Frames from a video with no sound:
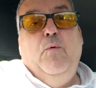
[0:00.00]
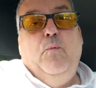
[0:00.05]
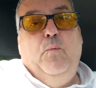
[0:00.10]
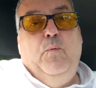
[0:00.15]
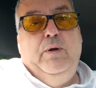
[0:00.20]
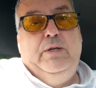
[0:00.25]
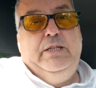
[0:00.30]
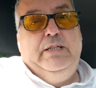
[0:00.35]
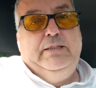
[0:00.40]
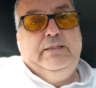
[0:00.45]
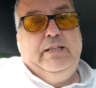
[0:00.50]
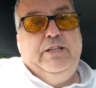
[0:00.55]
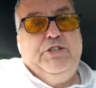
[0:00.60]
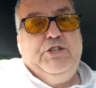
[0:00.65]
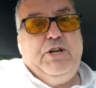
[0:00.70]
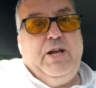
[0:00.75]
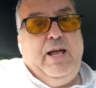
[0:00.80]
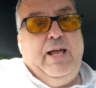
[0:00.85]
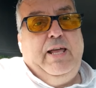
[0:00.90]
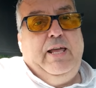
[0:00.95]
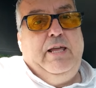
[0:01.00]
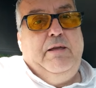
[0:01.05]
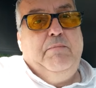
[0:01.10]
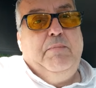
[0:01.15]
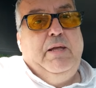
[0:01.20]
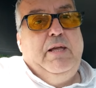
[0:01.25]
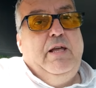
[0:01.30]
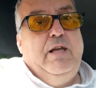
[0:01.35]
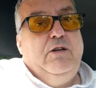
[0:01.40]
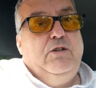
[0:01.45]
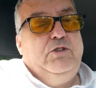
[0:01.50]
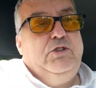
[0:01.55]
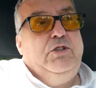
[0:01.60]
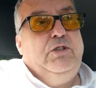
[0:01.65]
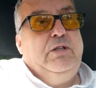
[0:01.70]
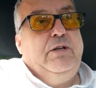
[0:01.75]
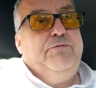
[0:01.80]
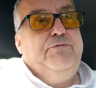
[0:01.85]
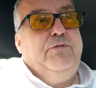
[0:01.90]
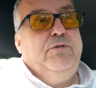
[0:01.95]
which is a shame, because
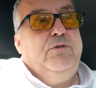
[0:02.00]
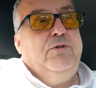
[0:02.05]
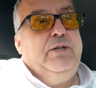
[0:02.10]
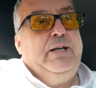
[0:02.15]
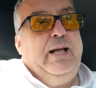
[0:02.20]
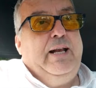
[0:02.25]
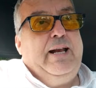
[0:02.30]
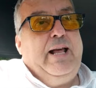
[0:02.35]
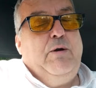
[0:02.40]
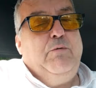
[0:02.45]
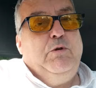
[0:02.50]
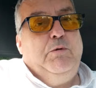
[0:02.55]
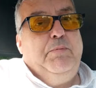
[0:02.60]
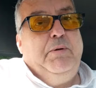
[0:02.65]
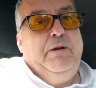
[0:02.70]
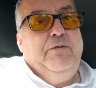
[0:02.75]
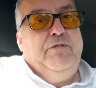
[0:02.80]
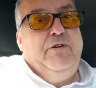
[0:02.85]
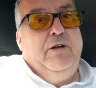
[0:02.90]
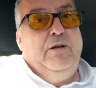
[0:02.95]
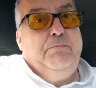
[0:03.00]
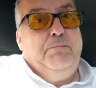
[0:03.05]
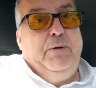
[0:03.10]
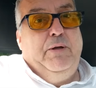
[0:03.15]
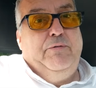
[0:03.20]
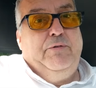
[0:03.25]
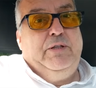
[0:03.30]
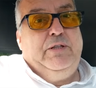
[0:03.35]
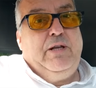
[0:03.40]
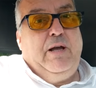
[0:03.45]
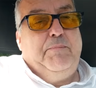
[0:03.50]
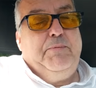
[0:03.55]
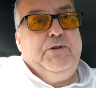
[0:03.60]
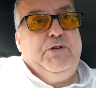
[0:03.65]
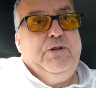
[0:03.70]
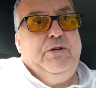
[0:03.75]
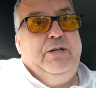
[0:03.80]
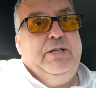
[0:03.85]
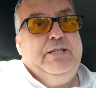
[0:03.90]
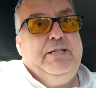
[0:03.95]
you'd have thought that that would have been a perfect
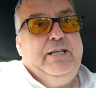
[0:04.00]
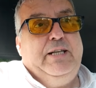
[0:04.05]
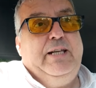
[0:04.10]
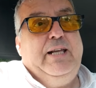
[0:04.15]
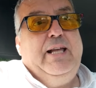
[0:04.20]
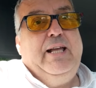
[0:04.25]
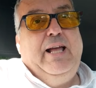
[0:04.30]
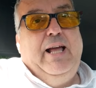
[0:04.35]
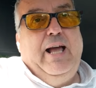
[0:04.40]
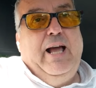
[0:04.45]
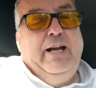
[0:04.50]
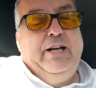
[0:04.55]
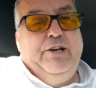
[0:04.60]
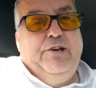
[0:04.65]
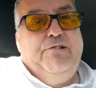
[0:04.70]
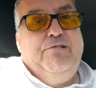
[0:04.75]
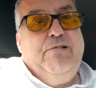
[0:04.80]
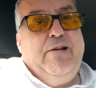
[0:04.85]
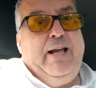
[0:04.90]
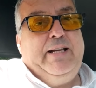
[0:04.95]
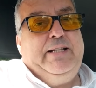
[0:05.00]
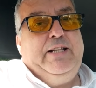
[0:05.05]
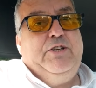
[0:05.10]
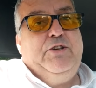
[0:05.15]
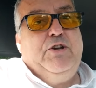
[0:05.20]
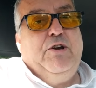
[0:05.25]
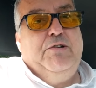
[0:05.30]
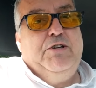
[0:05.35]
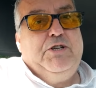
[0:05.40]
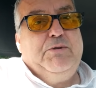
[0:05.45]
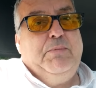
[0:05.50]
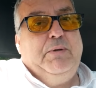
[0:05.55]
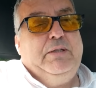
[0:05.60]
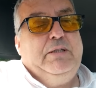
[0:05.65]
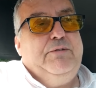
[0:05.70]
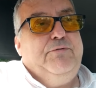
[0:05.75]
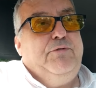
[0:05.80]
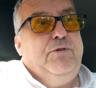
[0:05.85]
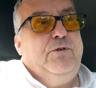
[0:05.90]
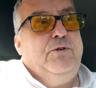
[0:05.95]
opportunity and a great
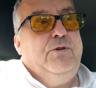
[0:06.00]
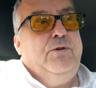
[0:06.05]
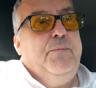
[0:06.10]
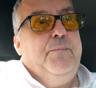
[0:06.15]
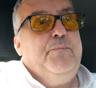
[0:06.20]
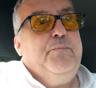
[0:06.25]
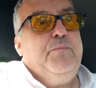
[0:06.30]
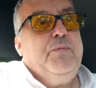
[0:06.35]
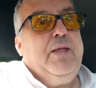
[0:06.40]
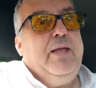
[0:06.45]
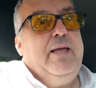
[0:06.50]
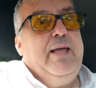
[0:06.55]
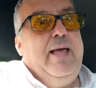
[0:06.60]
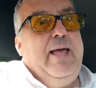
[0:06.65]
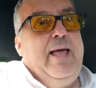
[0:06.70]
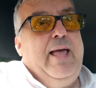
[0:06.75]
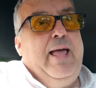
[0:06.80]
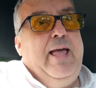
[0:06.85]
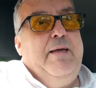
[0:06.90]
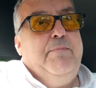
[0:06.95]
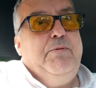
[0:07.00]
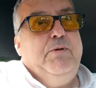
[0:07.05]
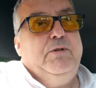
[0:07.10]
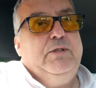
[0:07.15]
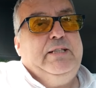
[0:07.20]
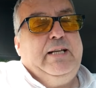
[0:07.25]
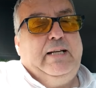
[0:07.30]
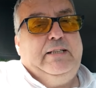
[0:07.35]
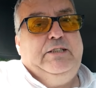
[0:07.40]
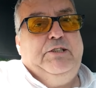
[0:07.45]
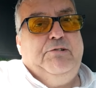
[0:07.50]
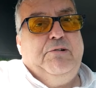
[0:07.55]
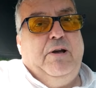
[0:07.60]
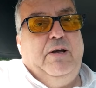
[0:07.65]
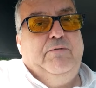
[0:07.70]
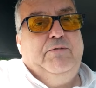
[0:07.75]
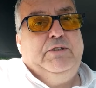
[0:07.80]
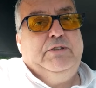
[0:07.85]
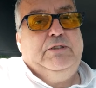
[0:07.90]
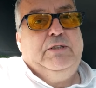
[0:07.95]
encouragement for airport taxi
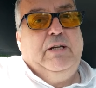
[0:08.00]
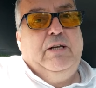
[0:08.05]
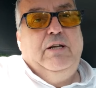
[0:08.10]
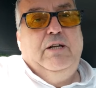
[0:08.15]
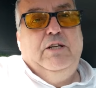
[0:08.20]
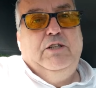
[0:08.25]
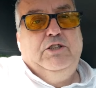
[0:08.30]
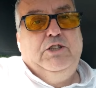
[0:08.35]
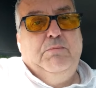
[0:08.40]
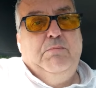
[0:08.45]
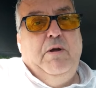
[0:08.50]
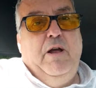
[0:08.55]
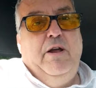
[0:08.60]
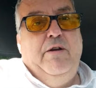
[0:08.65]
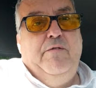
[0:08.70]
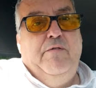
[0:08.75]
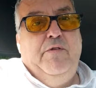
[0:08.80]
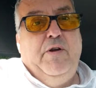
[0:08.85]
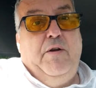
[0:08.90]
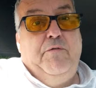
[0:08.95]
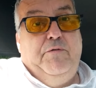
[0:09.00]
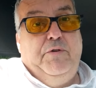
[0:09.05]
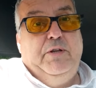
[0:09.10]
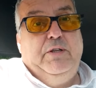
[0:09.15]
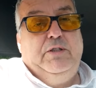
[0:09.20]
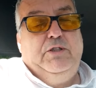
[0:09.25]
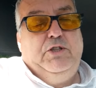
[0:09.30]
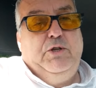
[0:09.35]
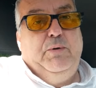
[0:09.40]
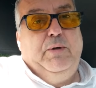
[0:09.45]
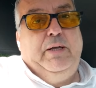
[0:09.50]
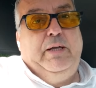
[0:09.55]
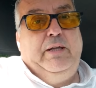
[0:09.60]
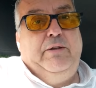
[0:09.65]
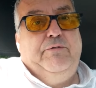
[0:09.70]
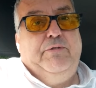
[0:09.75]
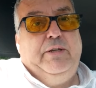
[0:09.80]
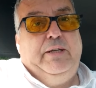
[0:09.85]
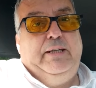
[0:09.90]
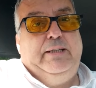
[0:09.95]
drivers to move over to
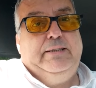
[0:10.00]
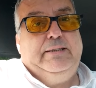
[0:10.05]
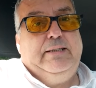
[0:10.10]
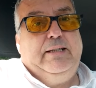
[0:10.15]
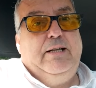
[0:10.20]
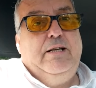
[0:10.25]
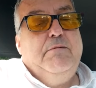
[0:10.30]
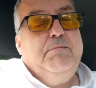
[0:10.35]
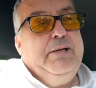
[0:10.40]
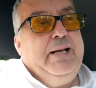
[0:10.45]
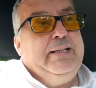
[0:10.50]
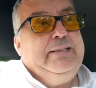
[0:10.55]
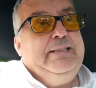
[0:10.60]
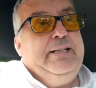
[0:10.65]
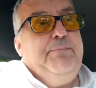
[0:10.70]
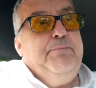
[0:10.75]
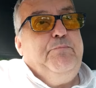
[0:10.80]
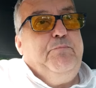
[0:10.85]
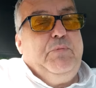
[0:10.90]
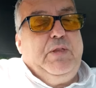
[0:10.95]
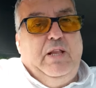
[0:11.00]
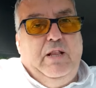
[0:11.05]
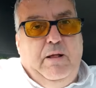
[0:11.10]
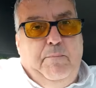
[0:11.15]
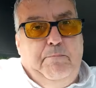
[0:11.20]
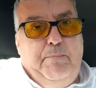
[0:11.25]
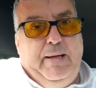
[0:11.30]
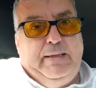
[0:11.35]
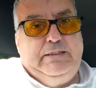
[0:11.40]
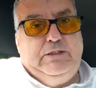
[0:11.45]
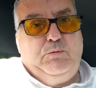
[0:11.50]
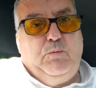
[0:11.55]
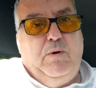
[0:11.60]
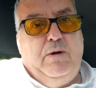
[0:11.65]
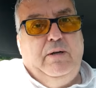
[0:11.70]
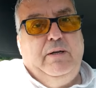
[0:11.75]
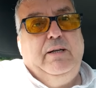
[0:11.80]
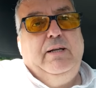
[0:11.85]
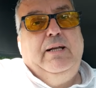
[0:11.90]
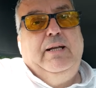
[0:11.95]
EVs. But that's it. The best
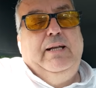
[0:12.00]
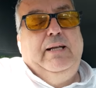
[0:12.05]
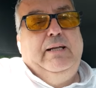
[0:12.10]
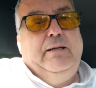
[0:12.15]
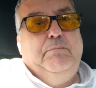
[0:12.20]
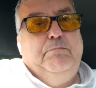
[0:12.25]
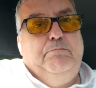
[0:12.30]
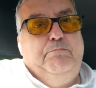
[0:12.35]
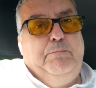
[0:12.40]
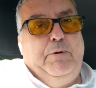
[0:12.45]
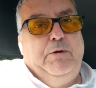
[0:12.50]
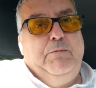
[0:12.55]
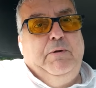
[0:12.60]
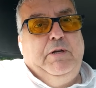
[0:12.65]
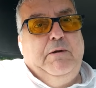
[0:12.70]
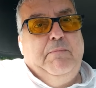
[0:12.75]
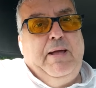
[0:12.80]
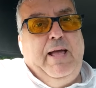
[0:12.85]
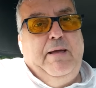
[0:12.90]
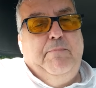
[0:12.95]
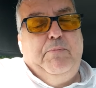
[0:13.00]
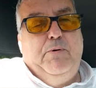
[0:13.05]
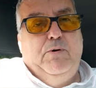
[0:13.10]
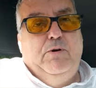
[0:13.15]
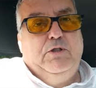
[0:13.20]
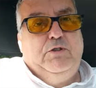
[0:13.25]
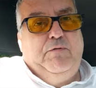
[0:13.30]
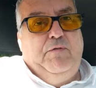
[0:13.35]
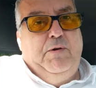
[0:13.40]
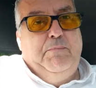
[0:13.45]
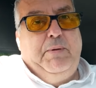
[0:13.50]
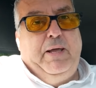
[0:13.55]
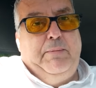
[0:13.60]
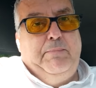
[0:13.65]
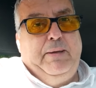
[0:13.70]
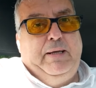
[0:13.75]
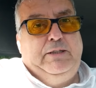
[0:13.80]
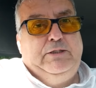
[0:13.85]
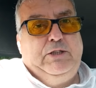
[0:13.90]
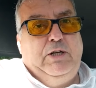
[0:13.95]
one, Birmingham Airport for the
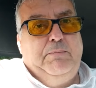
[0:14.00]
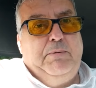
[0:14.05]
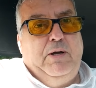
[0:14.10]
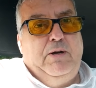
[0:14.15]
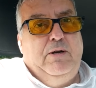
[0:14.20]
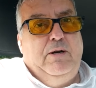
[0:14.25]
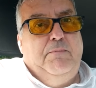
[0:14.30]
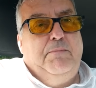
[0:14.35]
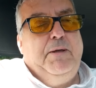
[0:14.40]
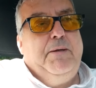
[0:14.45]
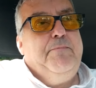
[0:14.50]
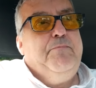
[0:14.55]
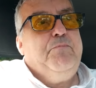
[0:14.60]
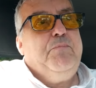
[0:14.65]
BP Super Hub.